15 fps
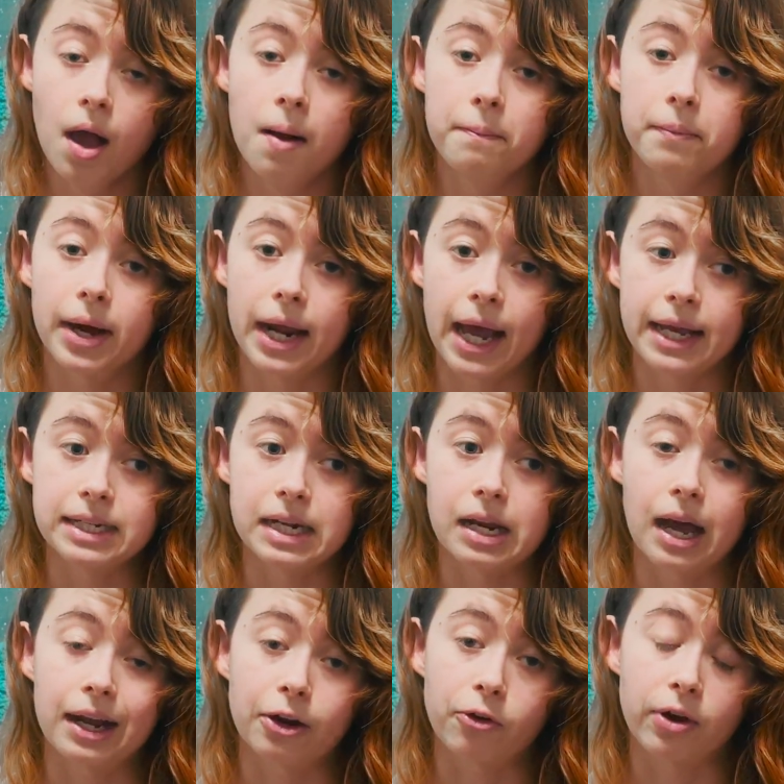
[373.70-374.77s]
But I did
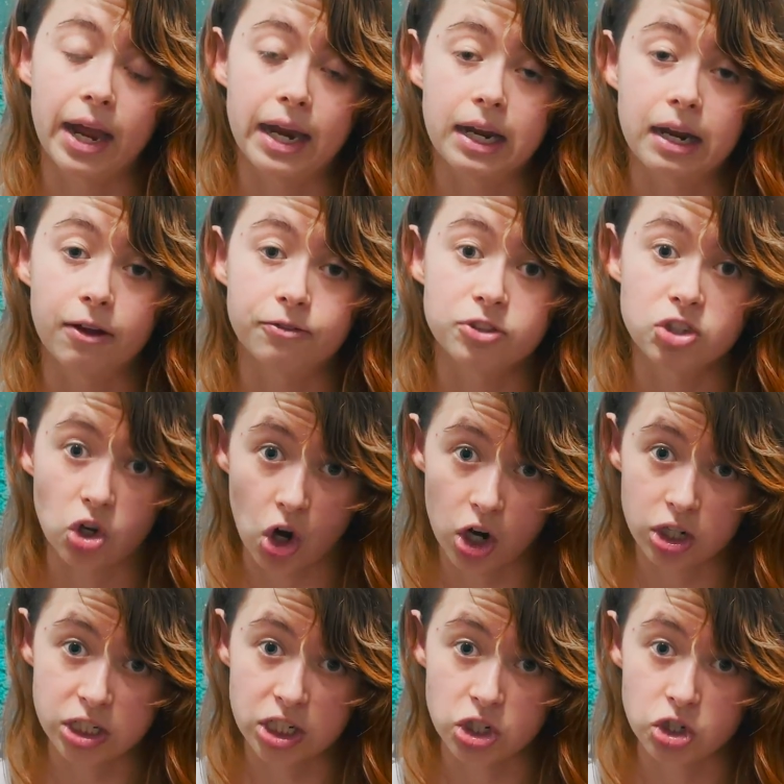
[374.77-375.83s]
not create enough scar
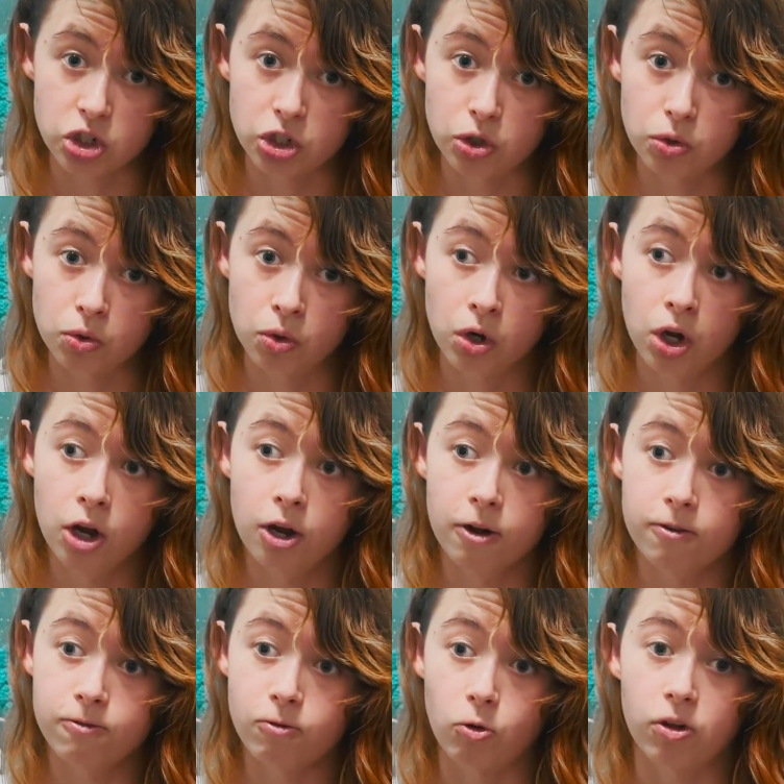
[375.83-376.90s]
tissue
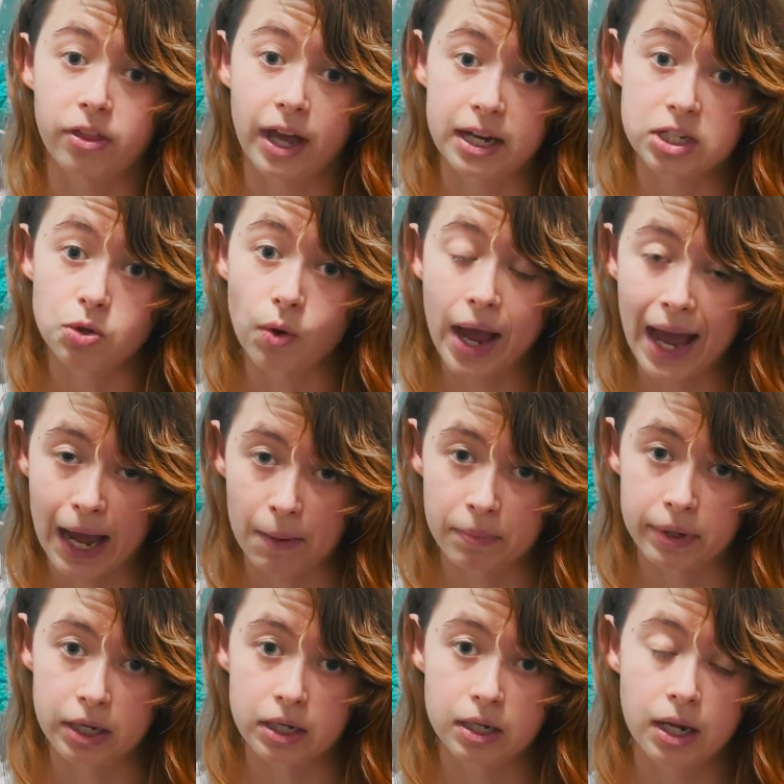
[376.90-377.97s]
for that to
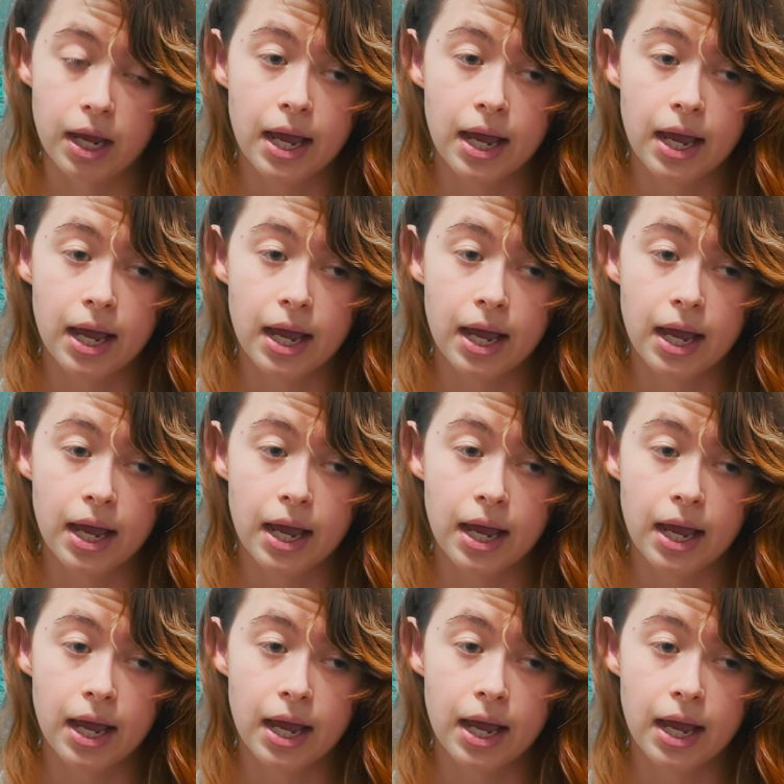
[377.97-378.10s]
happen.